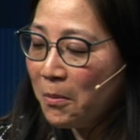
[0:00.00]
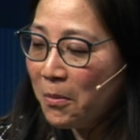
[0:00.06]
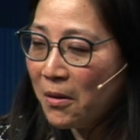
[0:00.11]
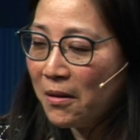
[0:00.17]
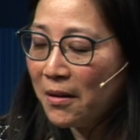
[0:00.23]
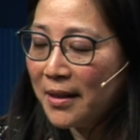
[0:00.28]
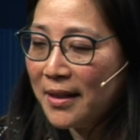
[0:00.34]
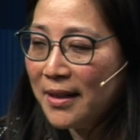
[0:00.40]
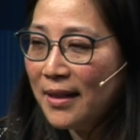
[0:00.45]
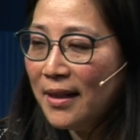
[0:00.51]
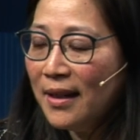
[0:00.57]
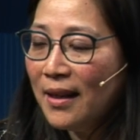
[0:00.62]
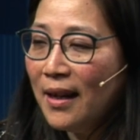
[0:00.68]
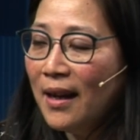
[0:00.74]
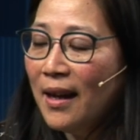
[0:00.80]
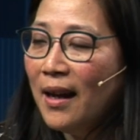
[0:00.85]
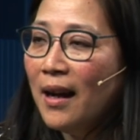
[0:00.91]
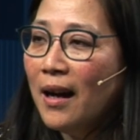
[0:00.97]
mm-hmm. Party,
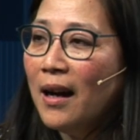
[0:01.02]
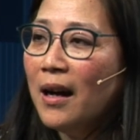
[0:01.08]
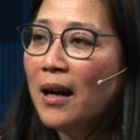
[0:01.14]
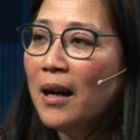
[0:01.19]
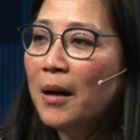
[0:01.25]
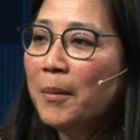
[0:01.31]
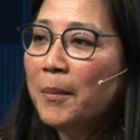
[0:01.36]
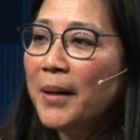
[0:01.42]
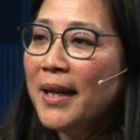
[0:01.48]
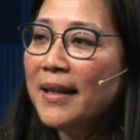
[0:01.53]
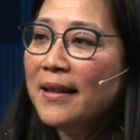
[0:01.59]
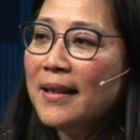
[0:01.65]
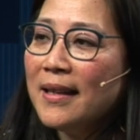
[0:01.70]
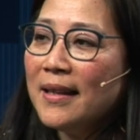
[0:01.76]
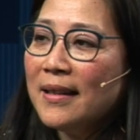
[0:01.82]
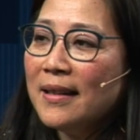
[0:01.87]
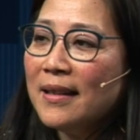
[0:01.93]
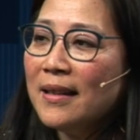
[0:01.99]
and
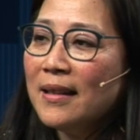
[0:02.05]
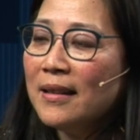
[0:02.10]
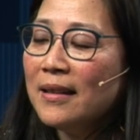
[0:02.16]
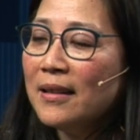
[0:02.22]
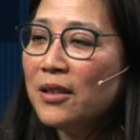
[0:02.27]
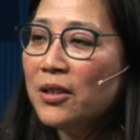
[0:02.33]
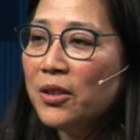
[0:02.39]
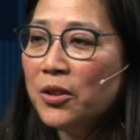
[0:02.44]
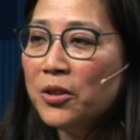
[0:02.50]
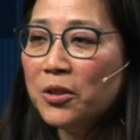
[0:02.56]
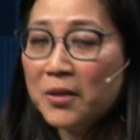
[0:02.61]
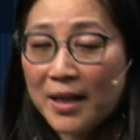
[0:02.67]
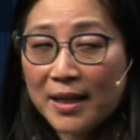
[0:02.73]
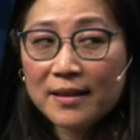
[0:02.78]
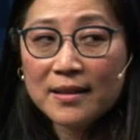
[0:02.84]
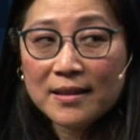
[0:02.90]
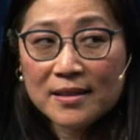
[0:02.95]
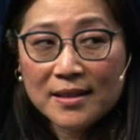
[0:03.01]
then you
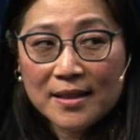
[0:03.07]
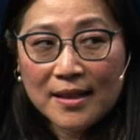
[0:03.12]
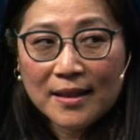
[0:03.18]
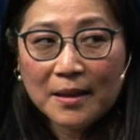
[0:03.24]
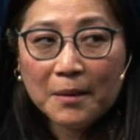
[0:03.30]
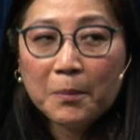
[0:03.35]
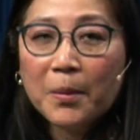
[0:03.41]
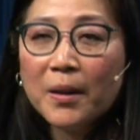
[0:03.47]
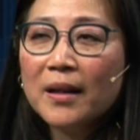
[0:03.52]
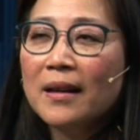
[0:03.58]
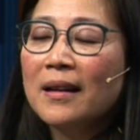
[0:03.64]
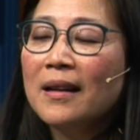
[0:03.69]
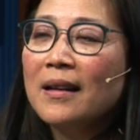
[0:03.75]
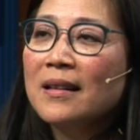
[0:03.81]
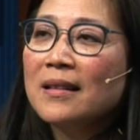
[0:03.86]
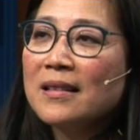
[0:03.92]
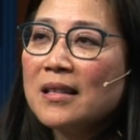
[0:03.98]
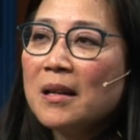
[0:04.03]
get the seat, but
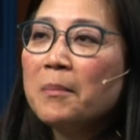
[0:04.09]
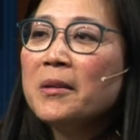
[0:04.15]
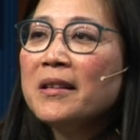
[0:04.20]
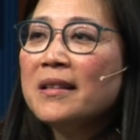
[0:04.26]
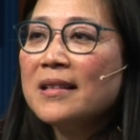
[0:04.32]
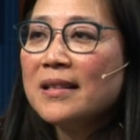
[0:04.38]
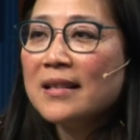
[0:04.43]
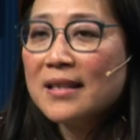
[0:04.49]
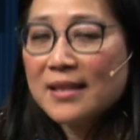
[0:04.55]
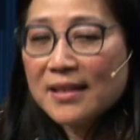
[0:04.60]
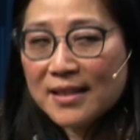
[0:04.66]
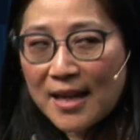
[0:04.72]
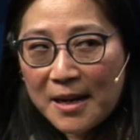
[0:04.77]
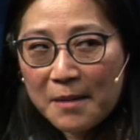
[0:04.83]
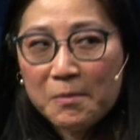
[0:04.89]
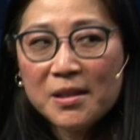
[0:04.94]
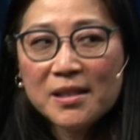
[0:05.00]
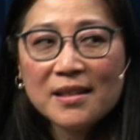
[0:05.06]
some of the
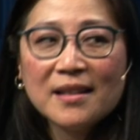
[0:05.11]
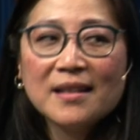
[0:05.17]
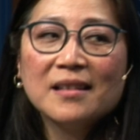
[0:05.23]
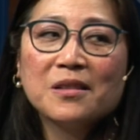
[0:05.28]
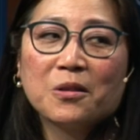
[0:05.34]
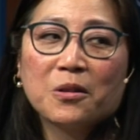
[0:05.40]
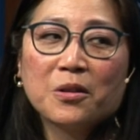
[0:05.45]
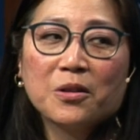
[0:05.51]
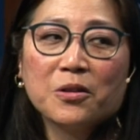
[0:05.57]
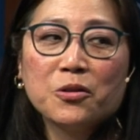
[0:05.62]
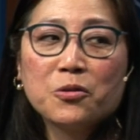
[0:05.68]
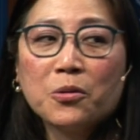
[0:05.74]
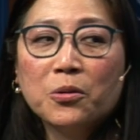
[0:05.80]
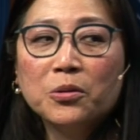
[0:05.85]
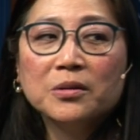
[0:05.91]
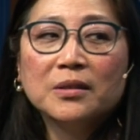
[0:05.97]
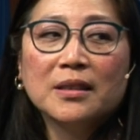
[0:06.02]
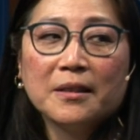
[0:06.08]
same seats are
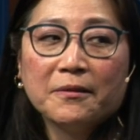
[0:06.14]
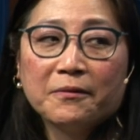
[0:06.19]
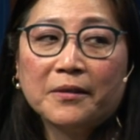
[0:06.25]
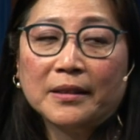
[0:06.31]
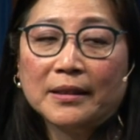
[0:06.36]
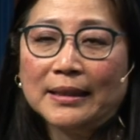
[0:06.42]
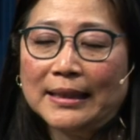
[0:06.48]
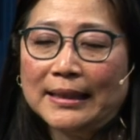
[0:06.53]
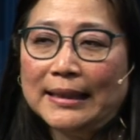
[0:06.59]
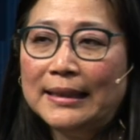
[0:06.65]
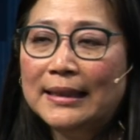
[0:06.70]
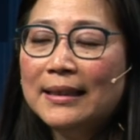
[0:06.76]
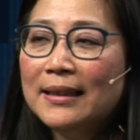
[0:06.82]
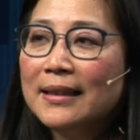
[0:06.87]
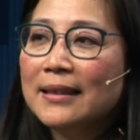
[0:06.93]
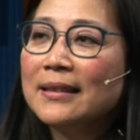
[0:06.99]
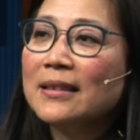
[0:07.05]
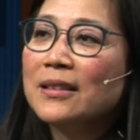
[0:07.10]
controlled differently.
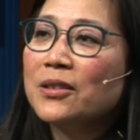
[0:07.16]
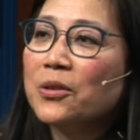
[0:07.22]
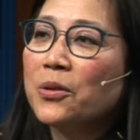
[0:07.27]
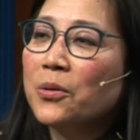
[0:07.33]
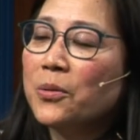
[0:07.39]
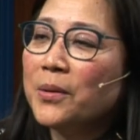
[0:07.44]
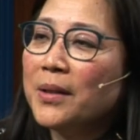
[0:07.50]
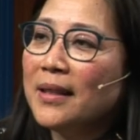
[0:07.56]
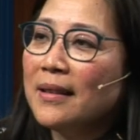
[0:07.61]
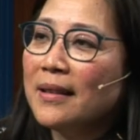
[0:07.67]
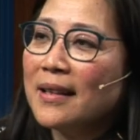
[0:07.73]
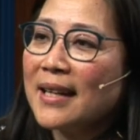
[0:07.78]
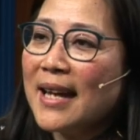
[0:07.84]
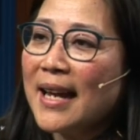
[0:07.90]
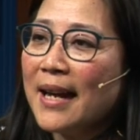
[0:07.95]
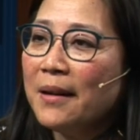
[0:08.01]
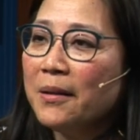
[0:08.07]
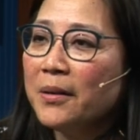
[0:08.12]
And so in the
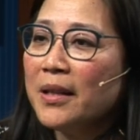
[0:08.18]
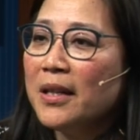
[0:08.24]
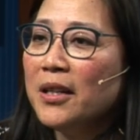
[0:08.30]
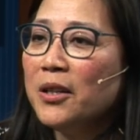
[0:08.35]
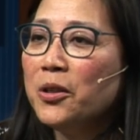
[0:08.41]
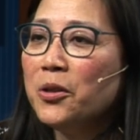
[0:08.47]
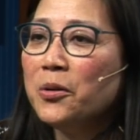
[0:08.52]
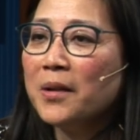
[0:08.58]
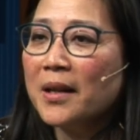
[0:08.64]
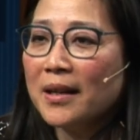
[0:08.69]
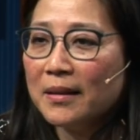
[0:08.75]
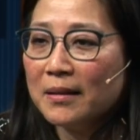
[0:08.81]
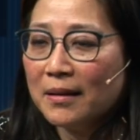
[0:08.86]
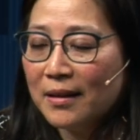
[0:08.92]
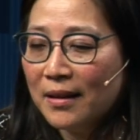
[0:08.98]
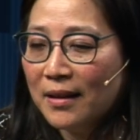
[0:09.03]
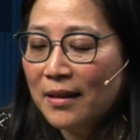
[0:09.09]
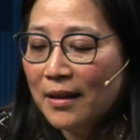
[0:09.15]
county, you get
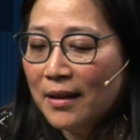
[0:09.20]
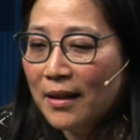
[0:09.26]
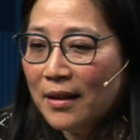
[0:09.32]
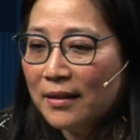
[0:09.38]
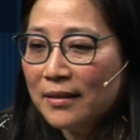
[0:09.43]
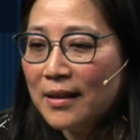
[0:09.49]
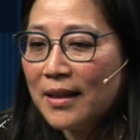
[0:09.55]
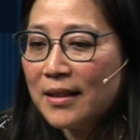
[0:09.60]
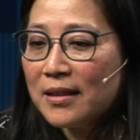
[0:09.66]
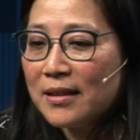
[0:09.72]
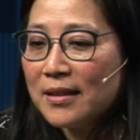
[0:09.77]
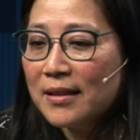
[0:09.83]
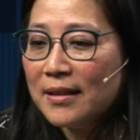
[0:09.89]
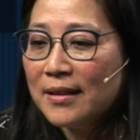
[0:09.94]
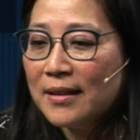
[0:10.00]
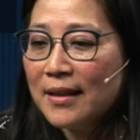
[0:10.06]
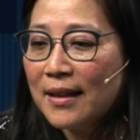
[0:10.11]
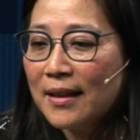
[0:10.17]

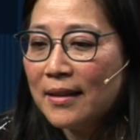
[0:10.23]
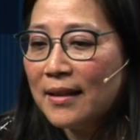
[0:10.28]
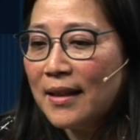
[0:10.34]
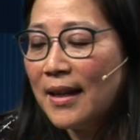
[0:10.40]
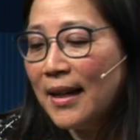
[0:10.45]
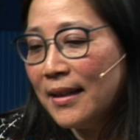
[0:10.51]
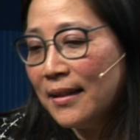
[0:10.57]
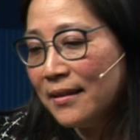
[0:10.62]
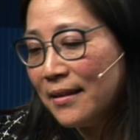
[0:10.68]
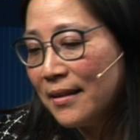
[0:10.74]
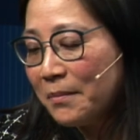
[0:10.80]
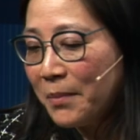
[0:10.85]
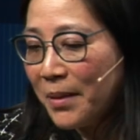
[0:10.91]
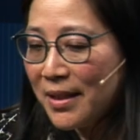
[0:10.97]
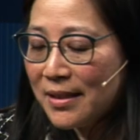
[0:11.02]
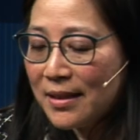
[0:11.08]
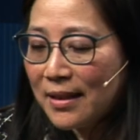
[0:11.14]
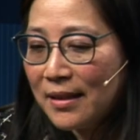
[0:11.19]
elected at
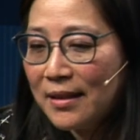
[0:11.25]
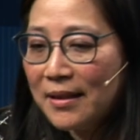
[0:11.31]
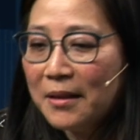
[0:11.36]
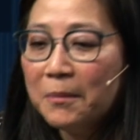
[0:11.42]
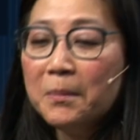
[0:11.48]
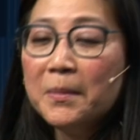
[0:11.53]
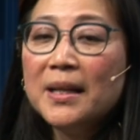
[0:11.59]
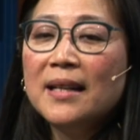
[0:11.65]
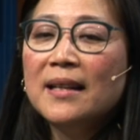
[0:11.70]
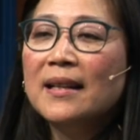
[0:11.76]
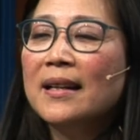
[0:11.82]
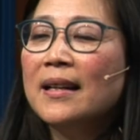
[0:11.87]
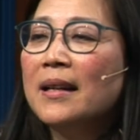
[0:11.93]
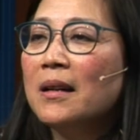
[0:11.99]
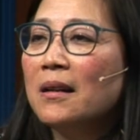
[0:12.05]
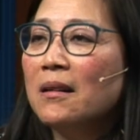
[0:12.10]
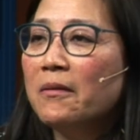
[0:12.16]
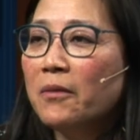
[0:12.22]
basically a
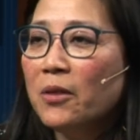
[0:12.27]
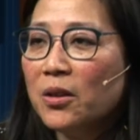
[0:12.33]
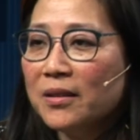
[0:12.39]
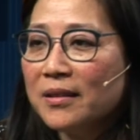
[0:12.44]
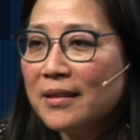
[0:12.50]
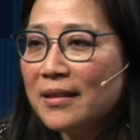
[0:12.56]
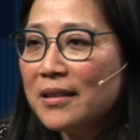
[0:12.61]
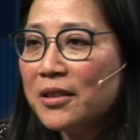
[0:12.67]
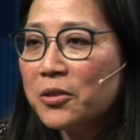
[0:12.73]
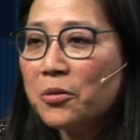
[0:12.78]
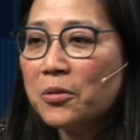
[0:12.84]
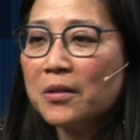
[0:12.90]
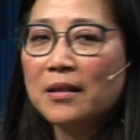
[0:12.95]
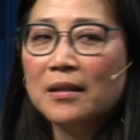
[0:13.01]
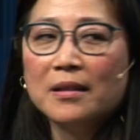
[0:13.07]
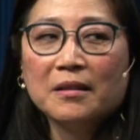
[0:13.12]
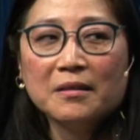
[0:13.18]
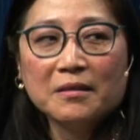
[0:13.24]
meeting of all the district
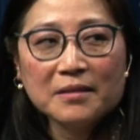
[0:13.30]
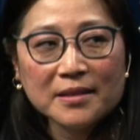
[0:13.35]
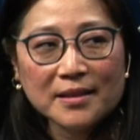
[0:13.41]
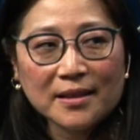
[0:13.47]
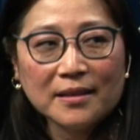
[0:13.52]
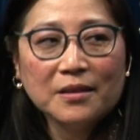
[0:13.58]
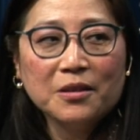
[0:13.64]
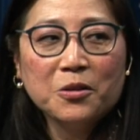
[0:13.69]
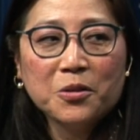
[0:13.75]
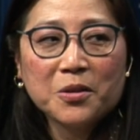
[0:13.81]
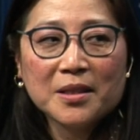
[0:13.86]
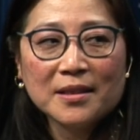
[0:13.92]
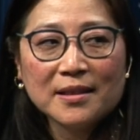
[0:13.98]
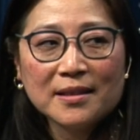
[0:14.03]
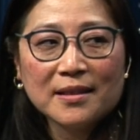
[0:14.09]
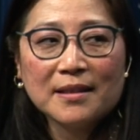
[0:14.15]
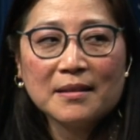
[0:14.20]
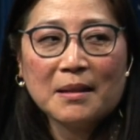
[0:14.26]
leaders, and usually
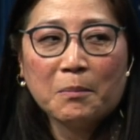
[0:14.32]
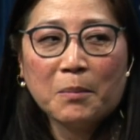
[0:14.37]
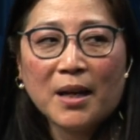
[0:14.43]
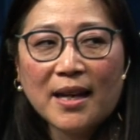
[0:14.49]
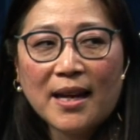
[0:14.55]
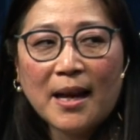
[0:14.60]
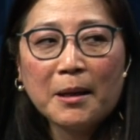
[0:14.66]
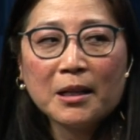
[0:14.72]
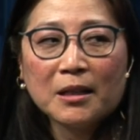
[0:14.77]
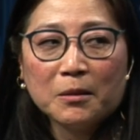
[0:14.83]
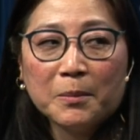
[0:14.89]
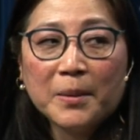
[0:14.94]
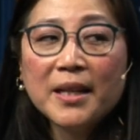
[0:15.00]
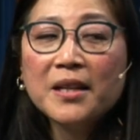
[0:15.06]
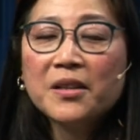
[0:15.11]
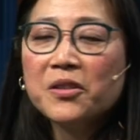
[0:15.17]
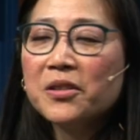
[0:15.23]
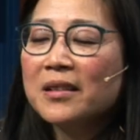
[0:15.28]
it's by
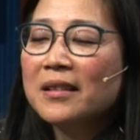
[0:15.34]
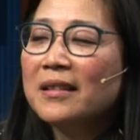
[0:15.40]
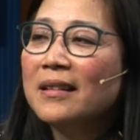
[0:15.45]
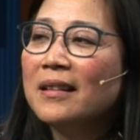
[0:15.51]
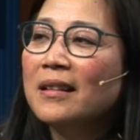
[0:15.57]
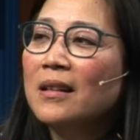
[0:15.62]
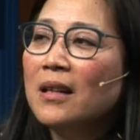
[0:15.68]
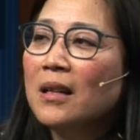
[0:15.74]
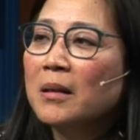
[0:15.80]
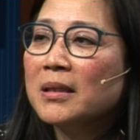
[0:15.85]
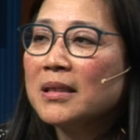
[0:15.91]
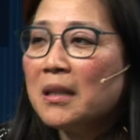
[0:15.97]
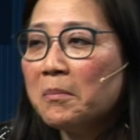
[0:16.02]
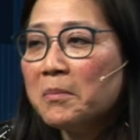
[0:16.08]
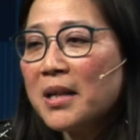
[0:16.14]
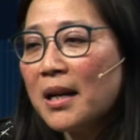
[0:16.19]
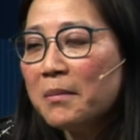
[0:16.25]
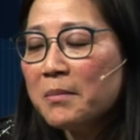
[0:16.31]
acclamation. Mm-hmm.
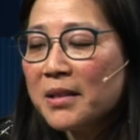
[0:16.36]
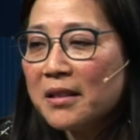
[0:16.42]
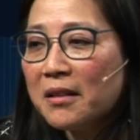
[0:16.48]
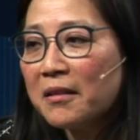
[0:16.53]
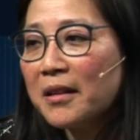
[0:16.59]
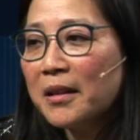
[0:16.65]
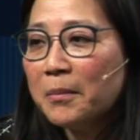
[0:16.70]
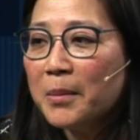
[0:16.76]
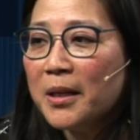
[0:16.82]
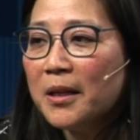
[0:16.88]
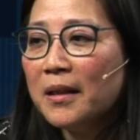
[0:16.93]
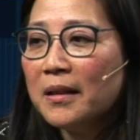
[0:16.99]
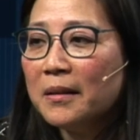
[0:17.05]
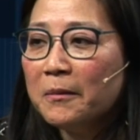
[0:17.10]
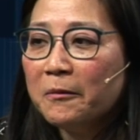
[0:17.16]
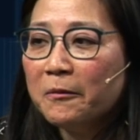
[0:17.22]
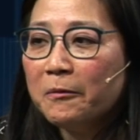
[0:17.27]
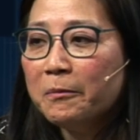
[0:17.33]
Sometimes there can be
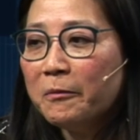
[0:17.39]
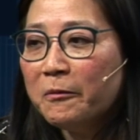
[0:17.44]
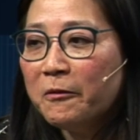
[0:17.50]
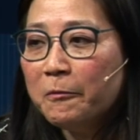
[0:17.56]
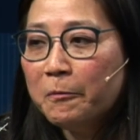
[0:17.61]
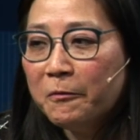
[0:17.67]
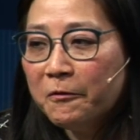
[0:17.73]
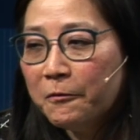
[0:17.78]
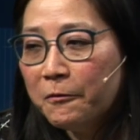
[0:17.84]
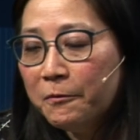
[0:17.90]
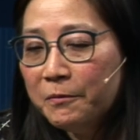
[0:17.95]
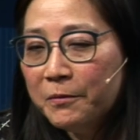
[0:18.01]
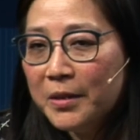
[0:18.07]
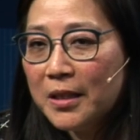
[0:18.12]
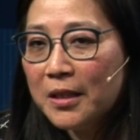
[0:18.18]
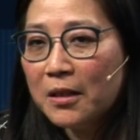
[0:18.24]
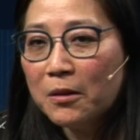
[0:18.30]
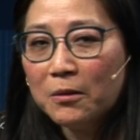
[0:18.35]

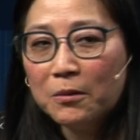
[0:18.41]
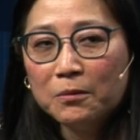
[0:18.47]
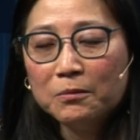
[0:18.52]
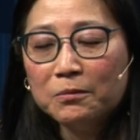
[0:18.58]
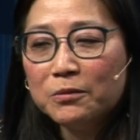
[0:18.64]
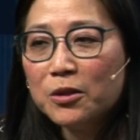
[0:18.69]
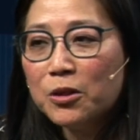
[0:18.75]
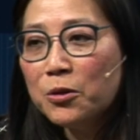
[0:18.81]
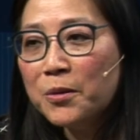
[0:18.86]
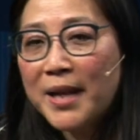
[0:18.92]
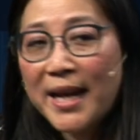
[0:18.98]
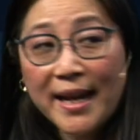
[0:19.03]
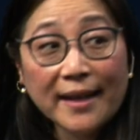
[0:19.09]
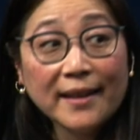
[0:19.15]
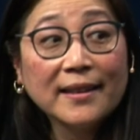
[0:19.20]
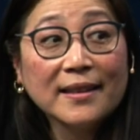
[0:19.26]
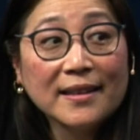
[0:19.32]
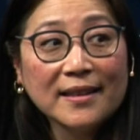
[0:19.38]
two
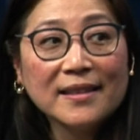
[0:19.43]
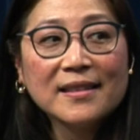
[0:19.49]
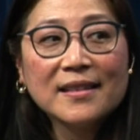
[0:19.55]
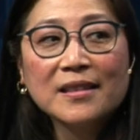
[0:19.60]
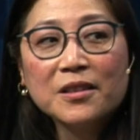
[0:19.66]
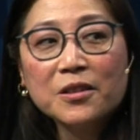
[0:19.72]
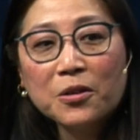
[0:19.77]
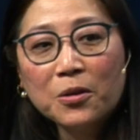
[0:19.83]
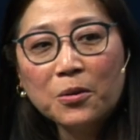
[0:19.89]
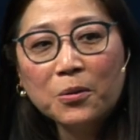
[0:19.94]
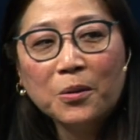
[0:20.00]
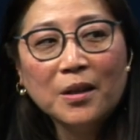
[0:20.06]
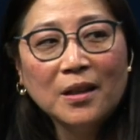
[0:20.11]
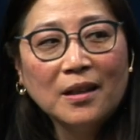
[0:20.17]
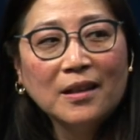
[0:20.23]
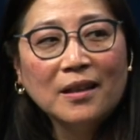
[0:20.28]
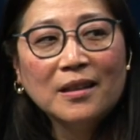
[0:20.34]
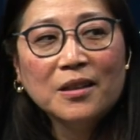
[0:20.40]
candidates, and so
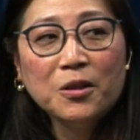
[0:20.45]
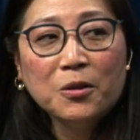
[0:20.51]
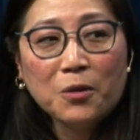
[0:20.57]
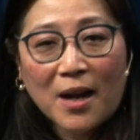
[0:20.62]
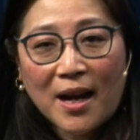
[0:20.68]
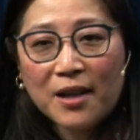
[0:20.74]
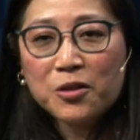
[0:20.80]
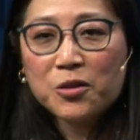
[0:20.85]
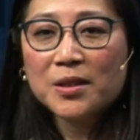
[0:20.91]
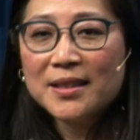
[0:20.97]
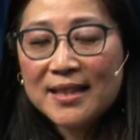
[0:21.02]
you actually